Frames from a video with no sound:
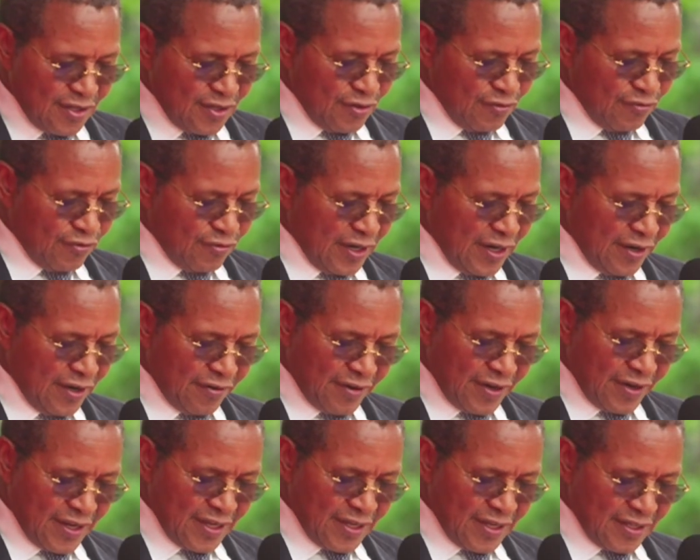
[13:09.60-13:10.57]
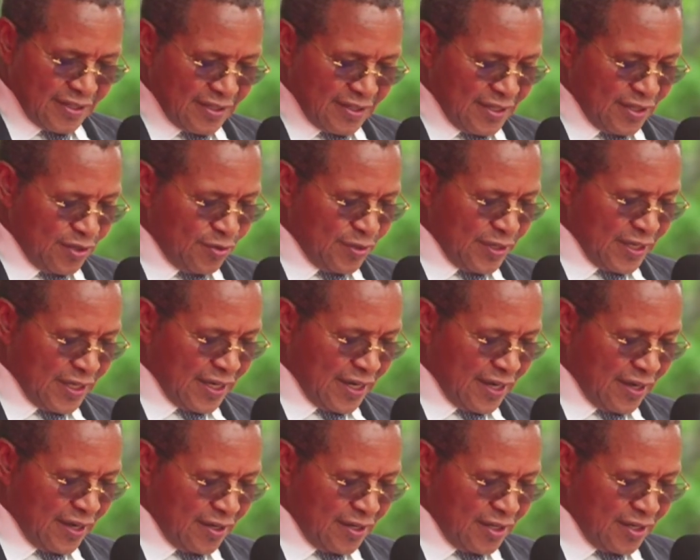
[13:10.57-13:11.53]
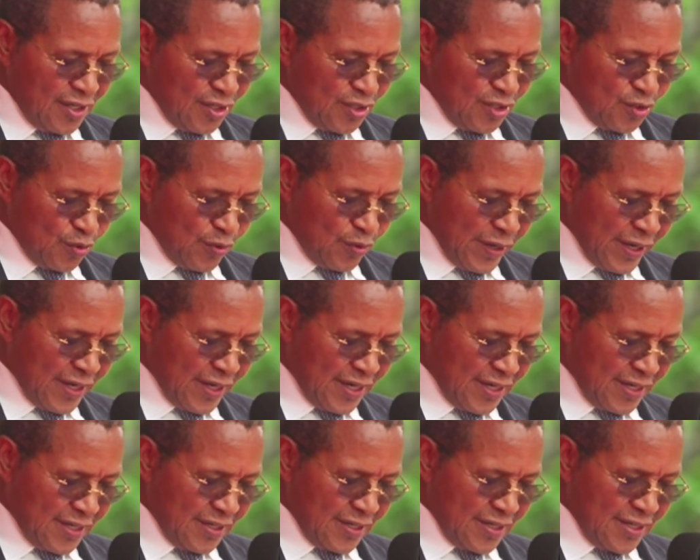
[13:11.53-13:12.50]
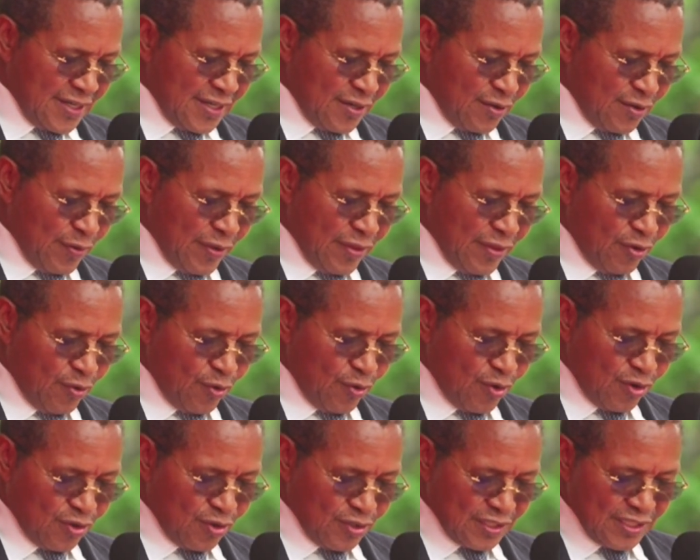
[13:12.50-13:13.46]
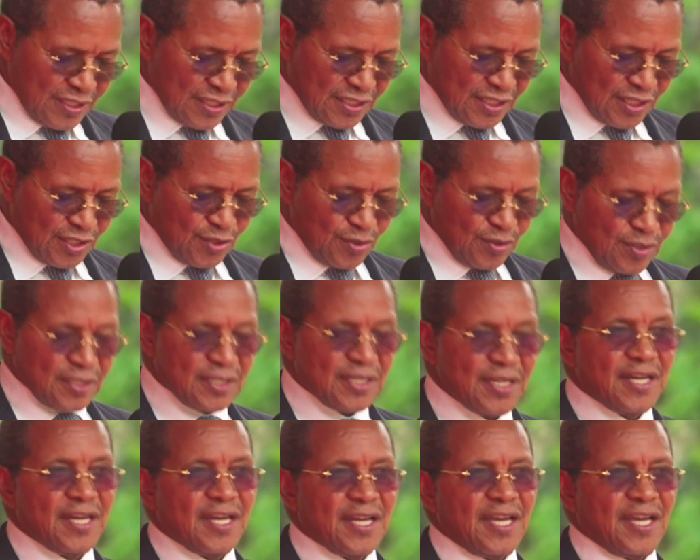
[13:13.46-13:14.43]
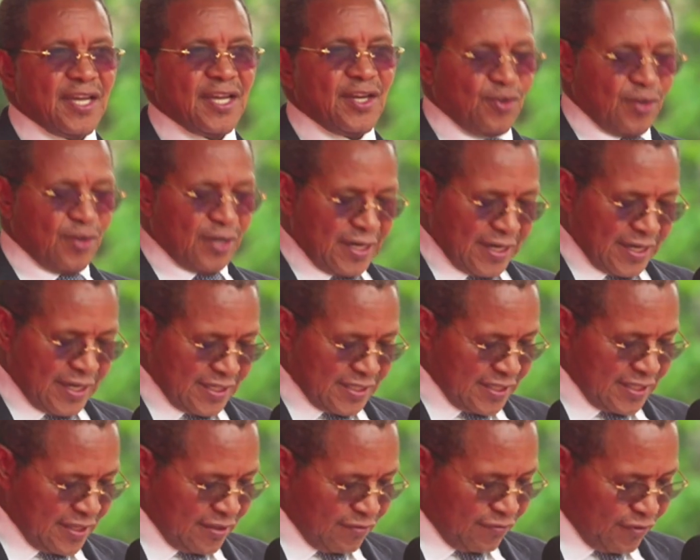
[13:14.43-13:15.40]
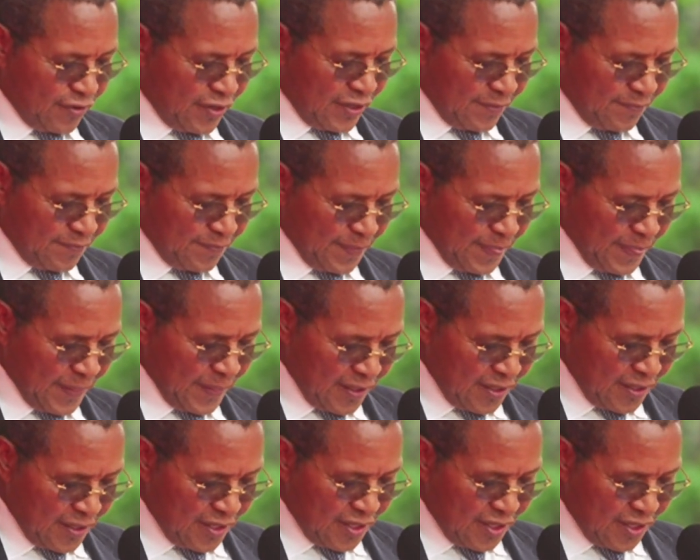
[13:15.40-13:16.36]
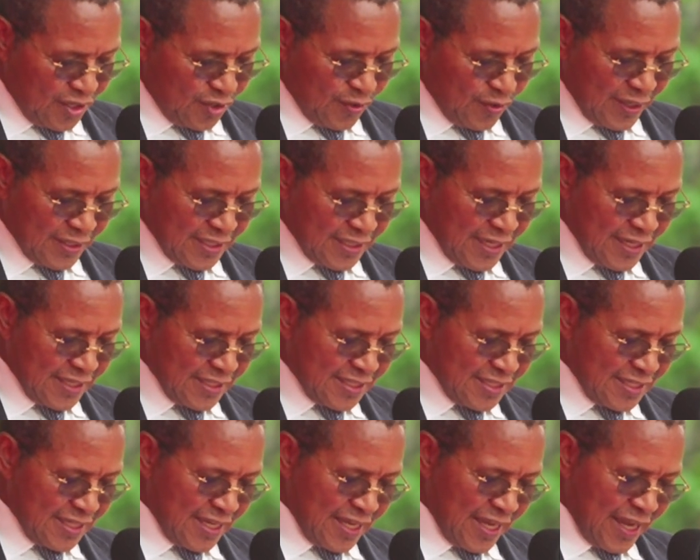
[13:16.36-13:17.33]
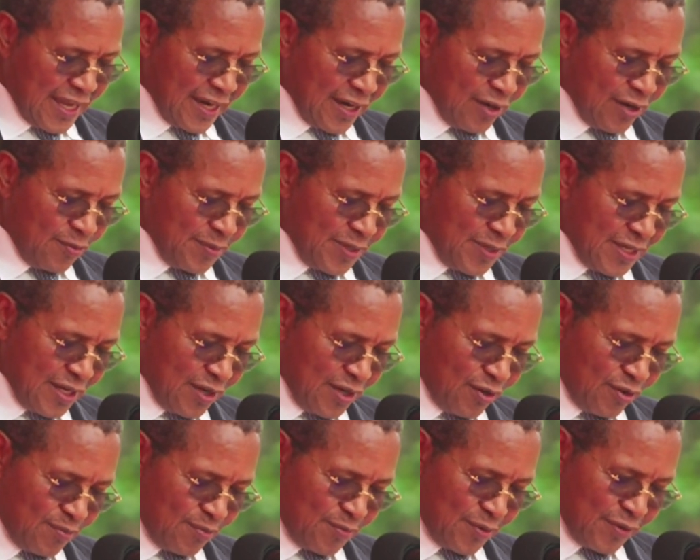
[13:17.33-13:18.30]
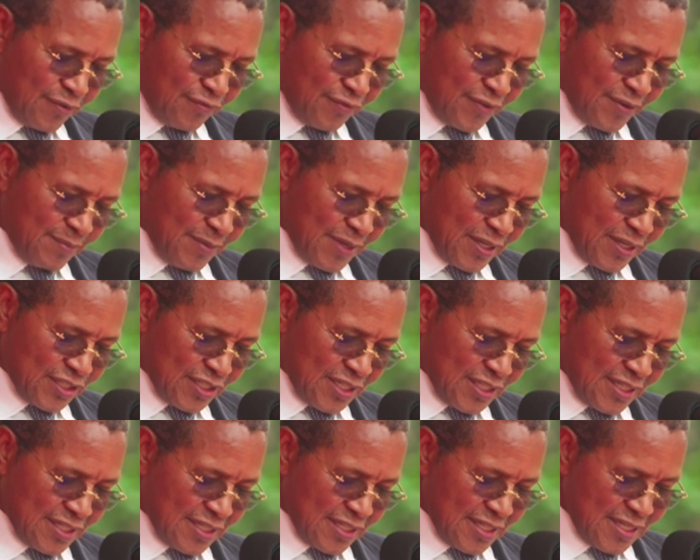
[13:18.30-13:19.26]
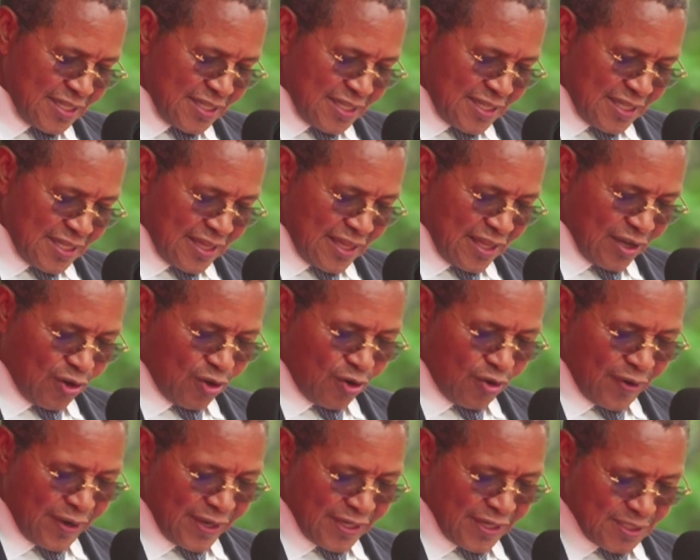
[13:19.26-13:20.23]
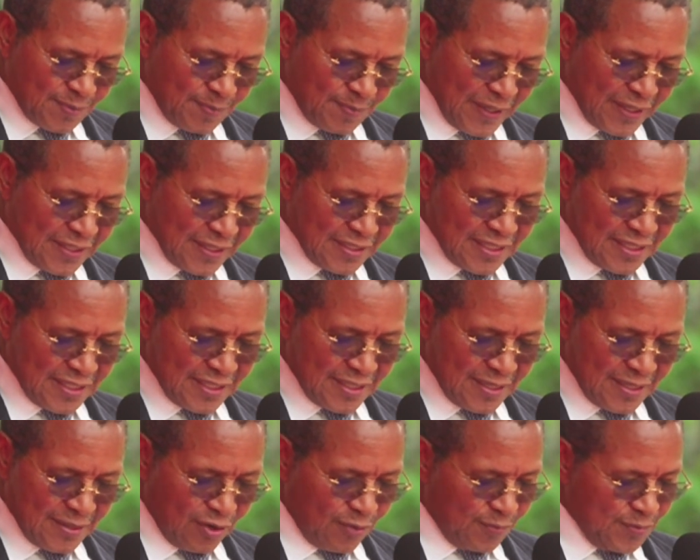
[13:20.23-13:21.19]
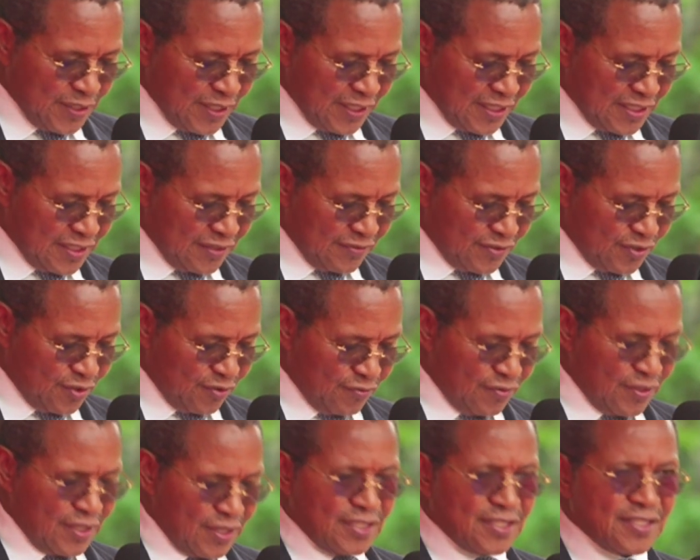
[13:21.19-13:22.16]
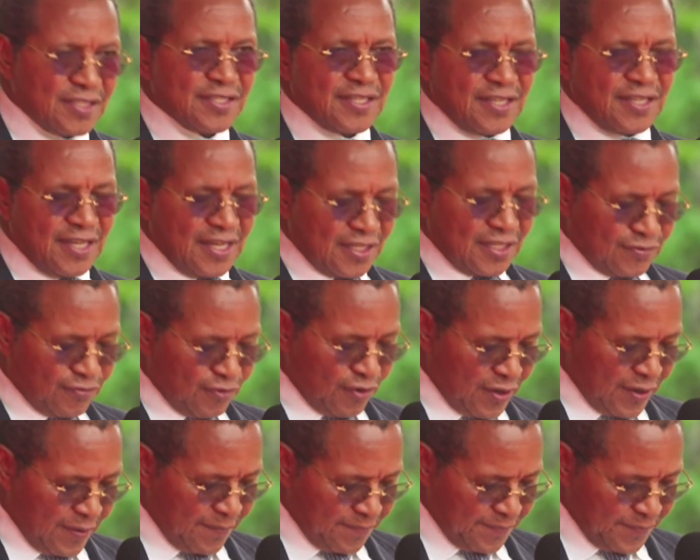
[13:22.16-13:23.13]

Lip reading: for agreeing the UNECA to work with Ongos Institute in organizing the forum. Your Excellency, allow me now briefly mention the core expected objectives of this year's forum.